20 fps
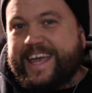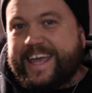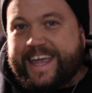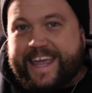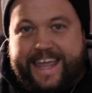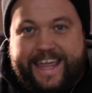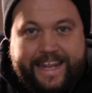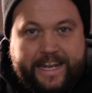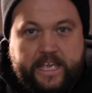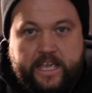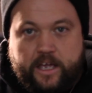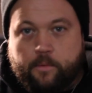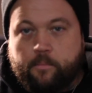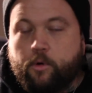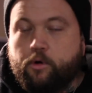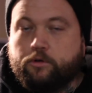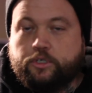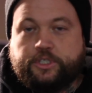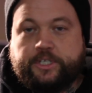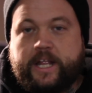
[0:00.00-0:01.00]
any
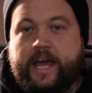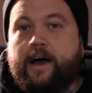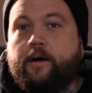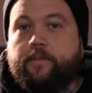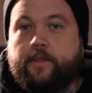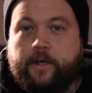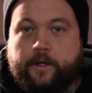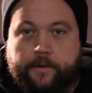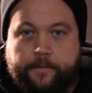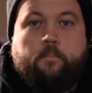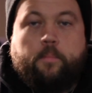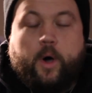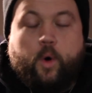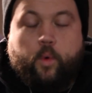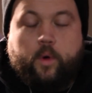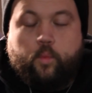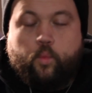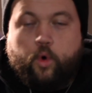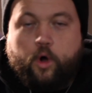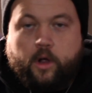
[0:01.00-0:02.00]
emulsion out there. But
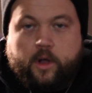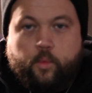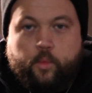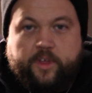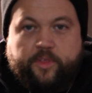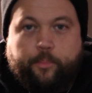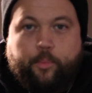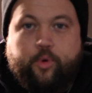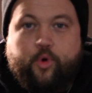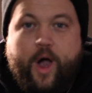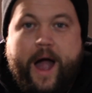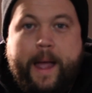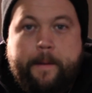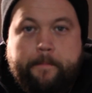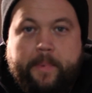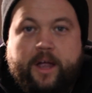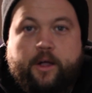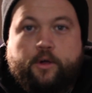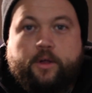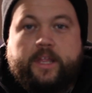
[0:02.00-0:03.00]
when working with
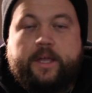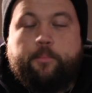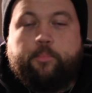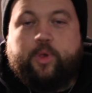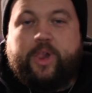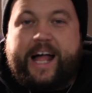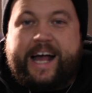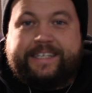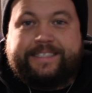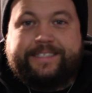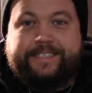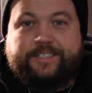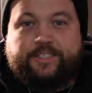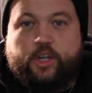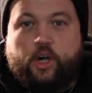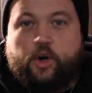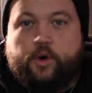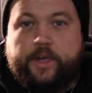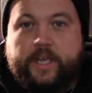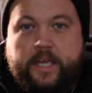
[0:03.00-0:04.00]
primarily
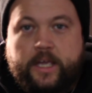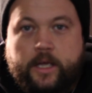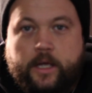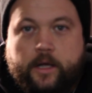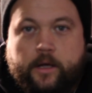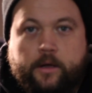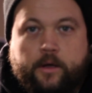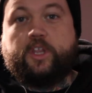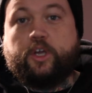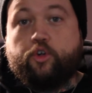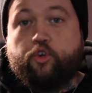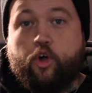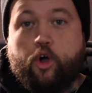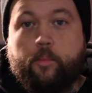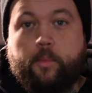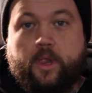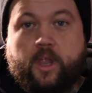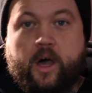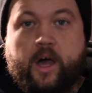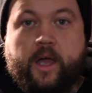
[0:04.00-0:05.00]
Plastisol ink, the
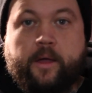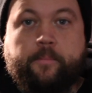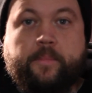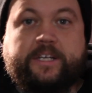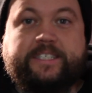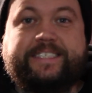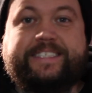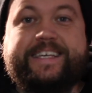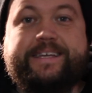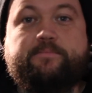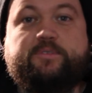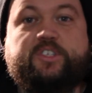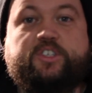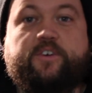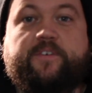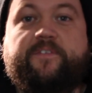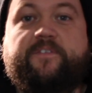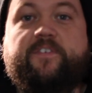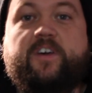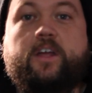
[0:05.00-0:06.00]
Chroma-Lime seems to
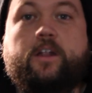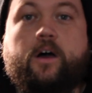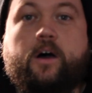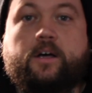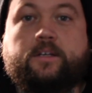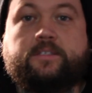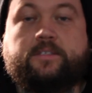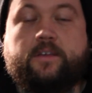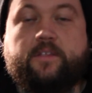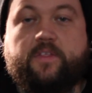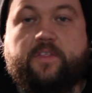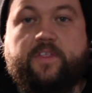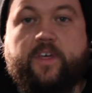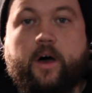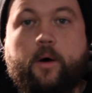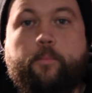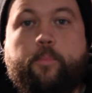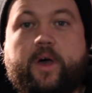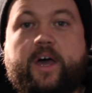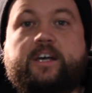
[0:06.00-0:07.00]
fit us the
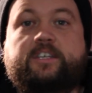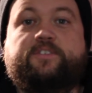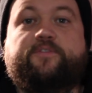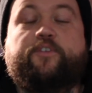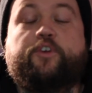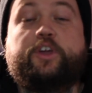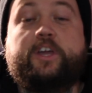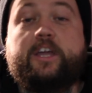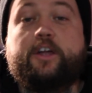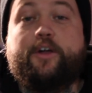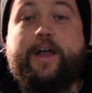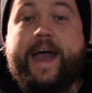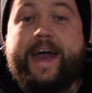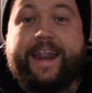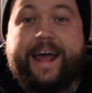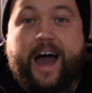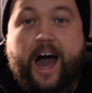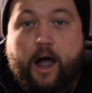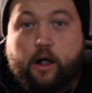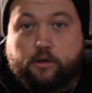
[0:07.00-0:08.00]
best for here at
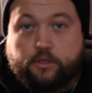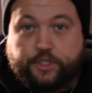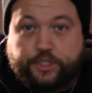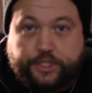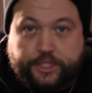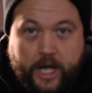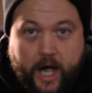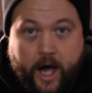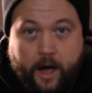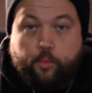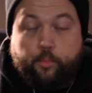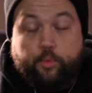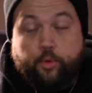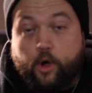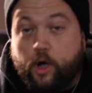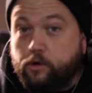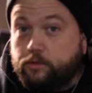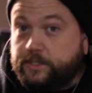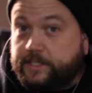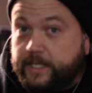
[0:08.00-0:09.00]
our shop.
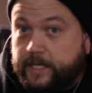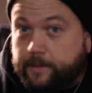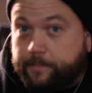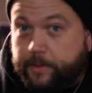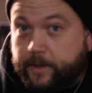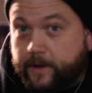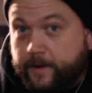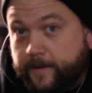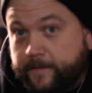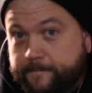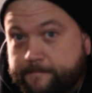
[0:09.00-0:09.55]
Pro tip here,